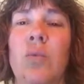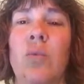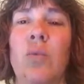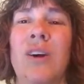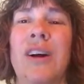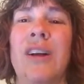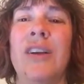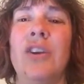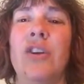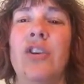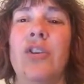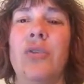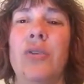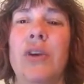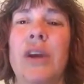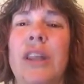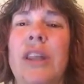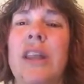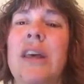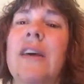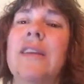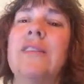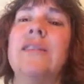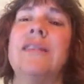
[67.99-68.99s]
while you're
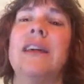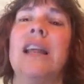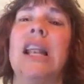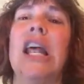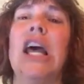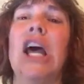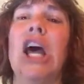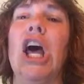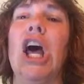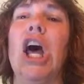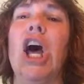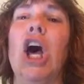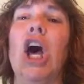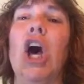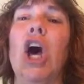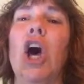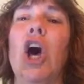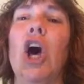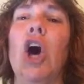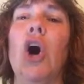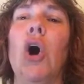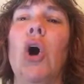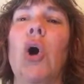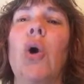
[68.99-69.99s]
doing this.
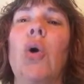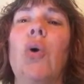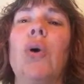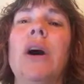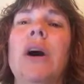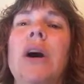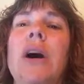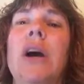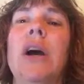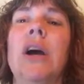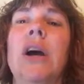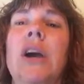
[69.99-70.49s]
Hello?